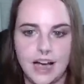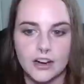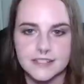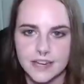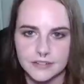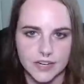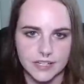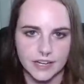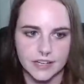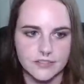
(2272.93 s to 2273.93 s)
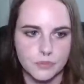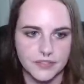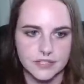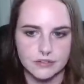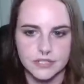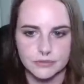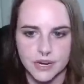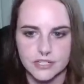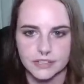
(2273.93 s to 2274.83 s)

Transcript: honestly, I was very naive about this whole situation.